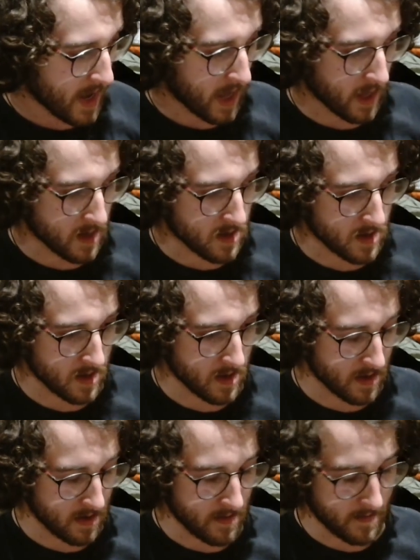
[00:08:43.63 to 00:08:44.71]
And
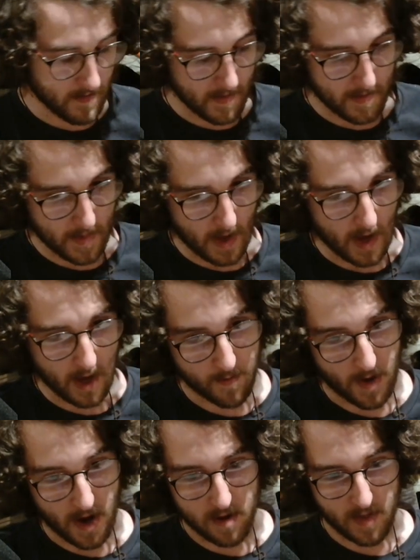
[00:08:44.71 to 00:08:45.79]
the hard
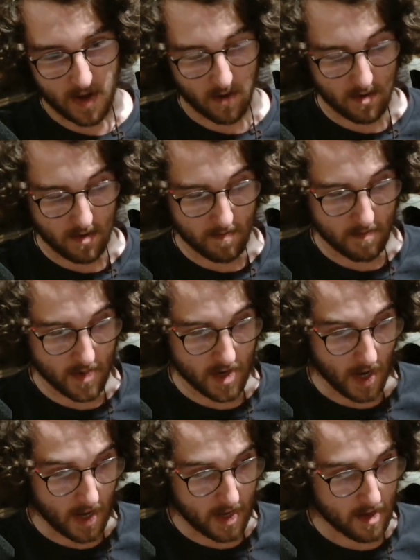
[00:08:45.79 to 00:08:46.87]
part about him
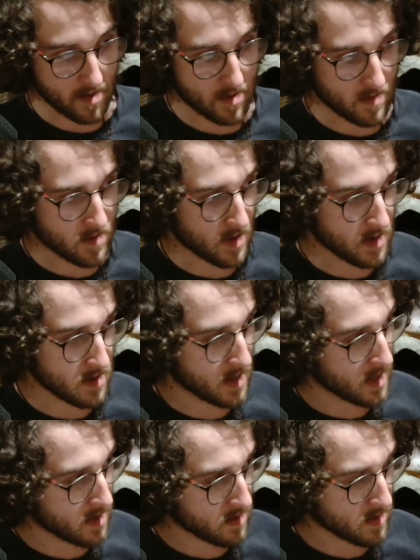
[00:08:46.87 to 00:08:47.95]
dying so suddenly
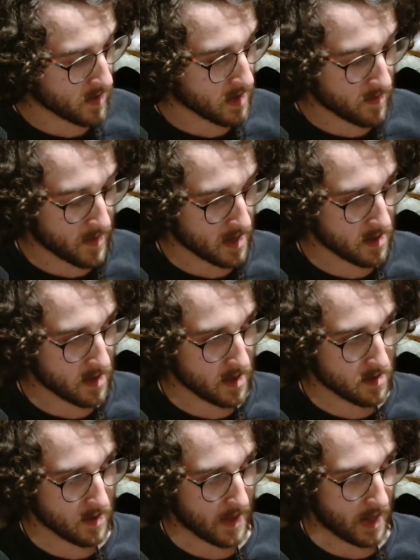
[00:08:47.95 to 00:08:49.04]
and so unexpectedly
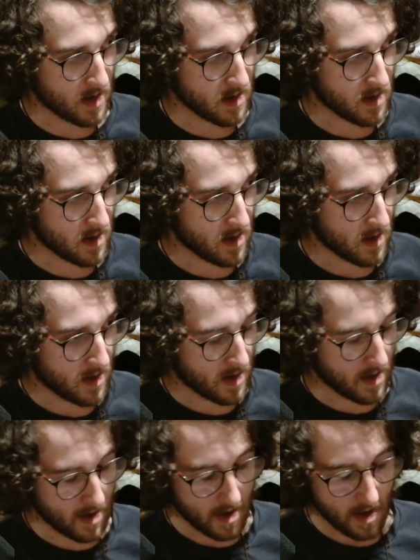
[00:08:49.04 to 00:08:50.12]
is that
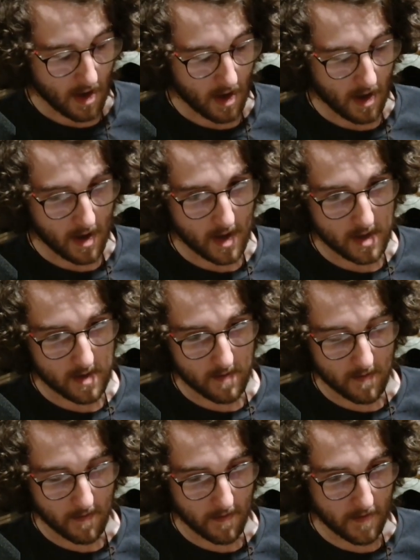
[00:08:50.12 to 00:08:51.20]
I
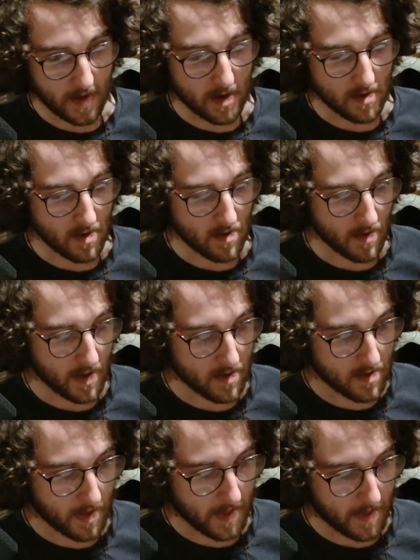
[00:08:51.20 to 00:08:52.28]
feel
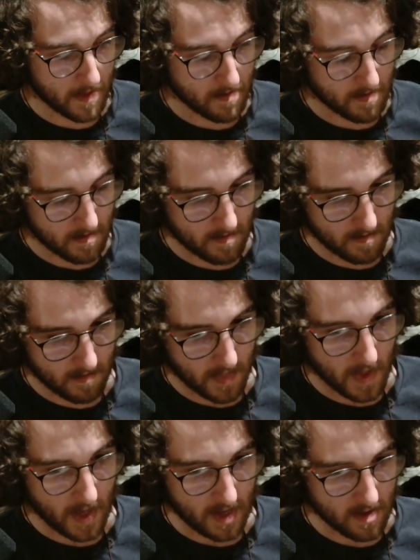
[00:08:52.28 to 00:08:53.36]
these
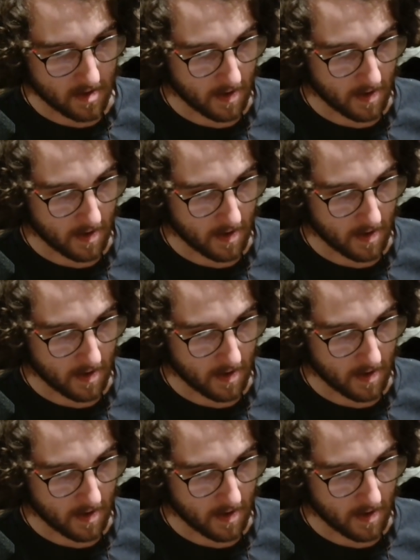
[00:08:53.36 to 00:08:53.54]
things.